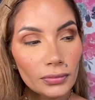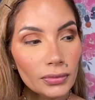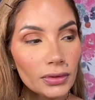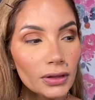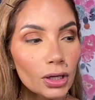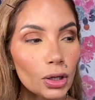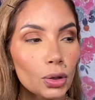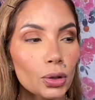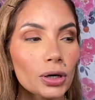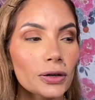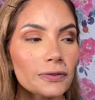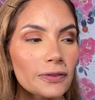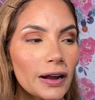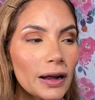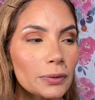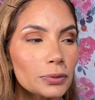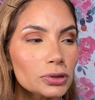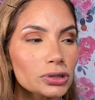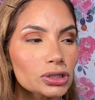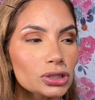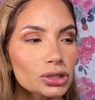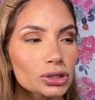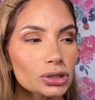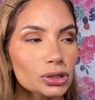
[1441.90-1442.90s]
or if I
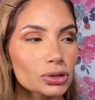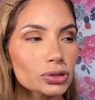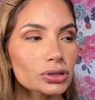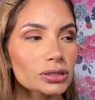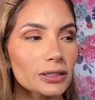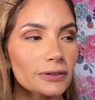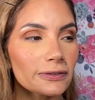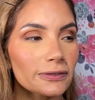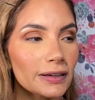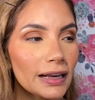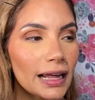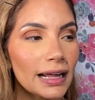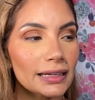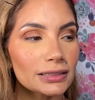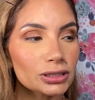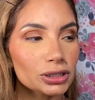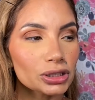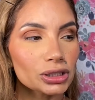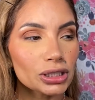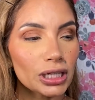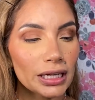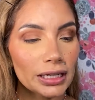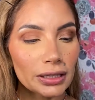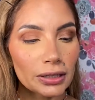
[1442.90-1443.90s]
was to use a flat
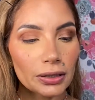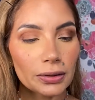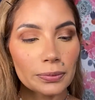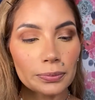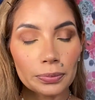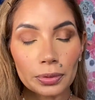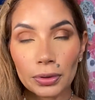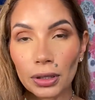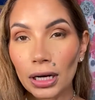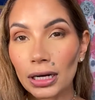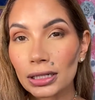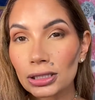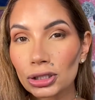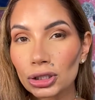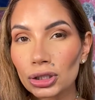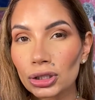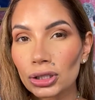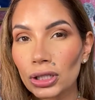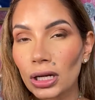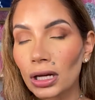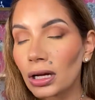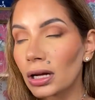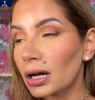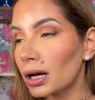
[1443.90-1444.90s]
shader brush,
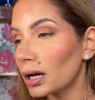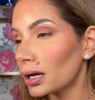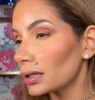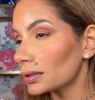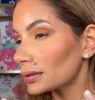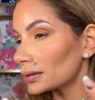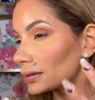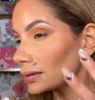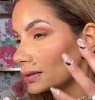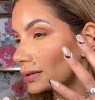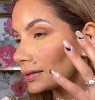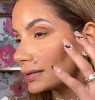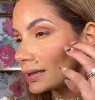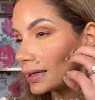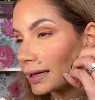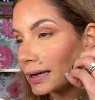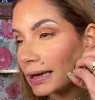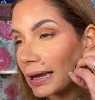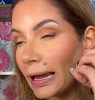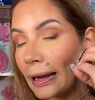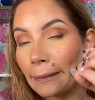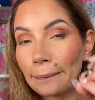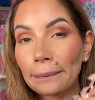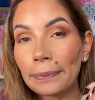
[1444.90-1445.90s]

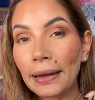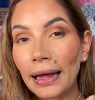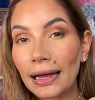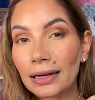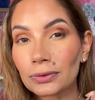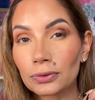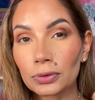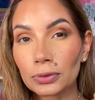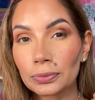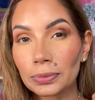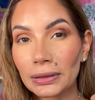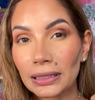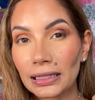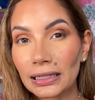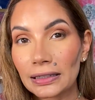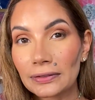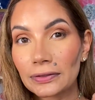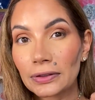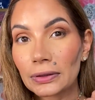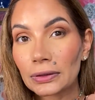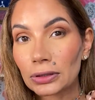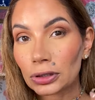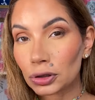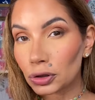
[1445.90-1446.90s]
the impact would be
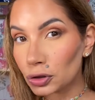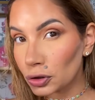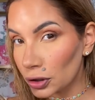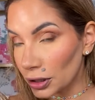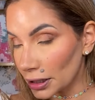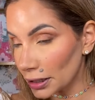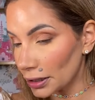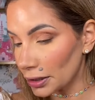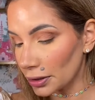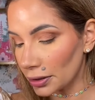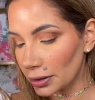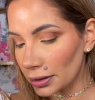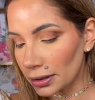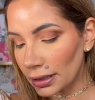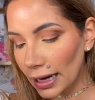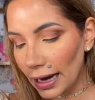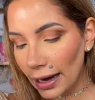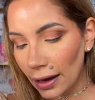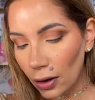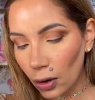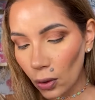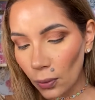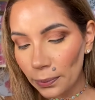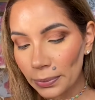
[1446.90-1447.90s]
even greater.
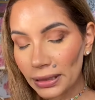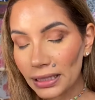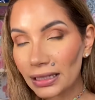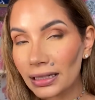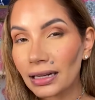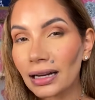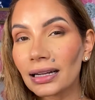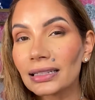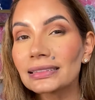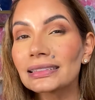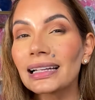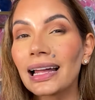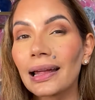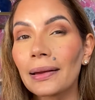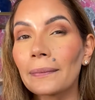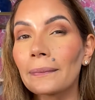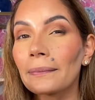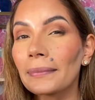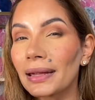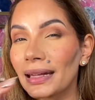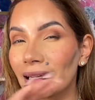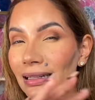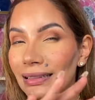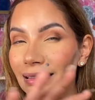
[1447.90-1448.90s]
Now, because I'm
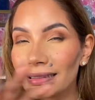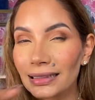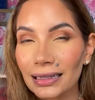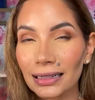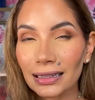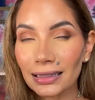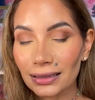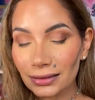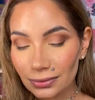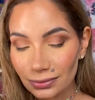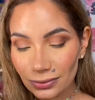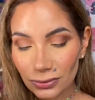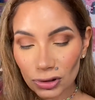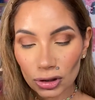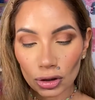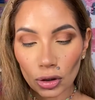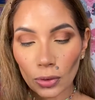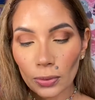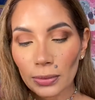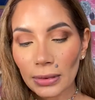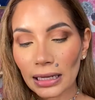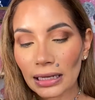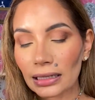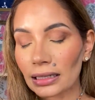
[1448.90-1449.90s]
mixing so
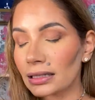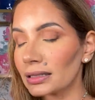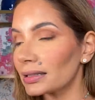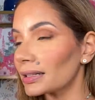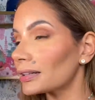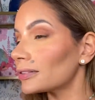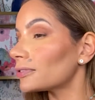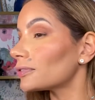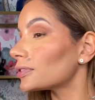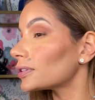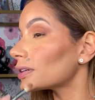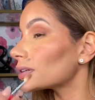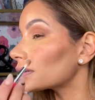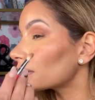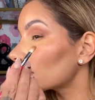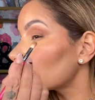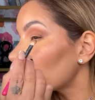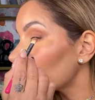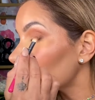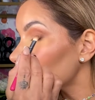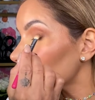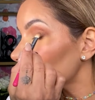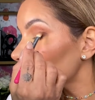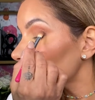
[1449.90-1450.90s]
many different
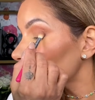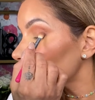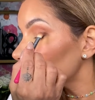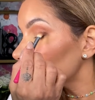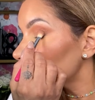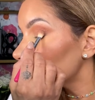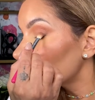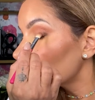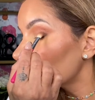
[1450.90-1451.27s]
colors,